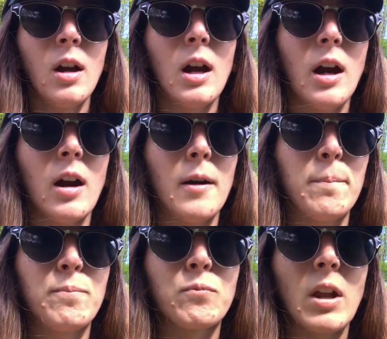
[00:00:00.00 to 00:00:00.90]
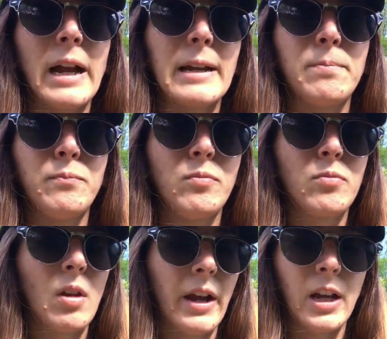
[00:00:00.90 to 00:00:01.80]
I
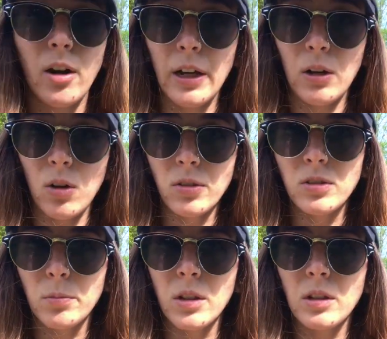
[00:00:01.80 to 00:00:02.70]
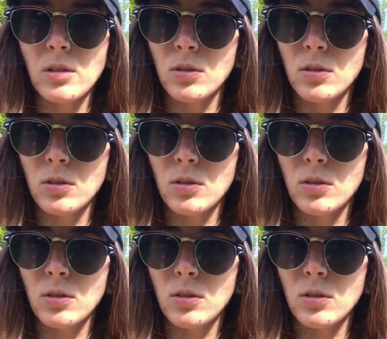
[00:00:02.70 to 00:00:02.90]
cut out all stimulants,